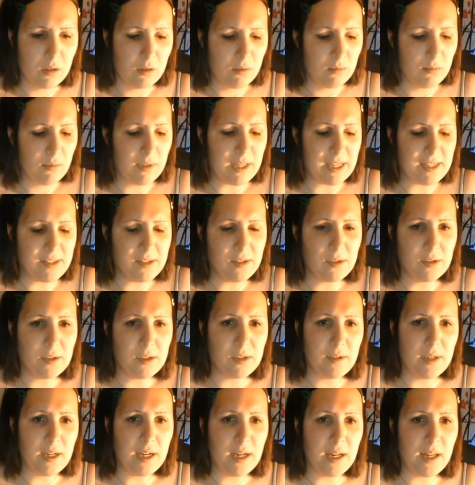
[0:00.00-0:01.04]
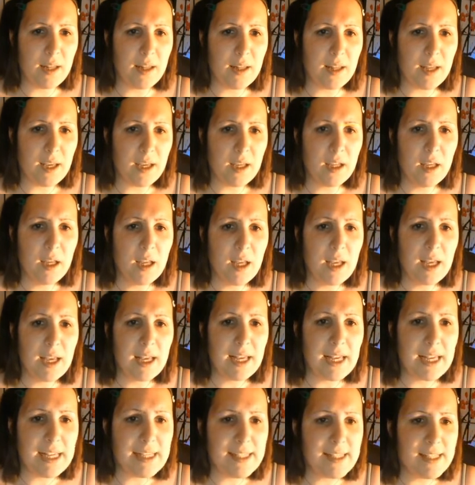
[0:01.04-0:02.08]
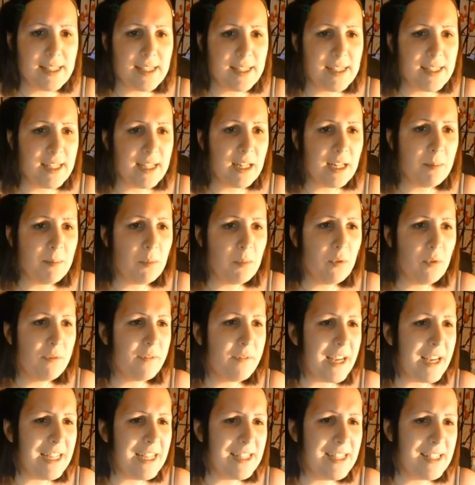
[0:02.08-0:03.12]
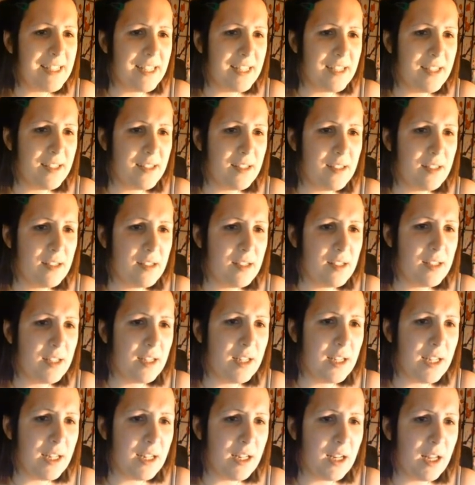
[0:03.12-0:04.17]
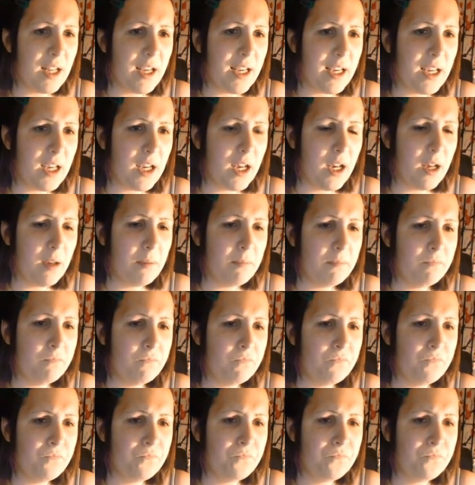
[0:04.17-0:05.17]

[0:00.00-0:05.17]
that's not doing anything. Is does it need more faces? Does it need like um?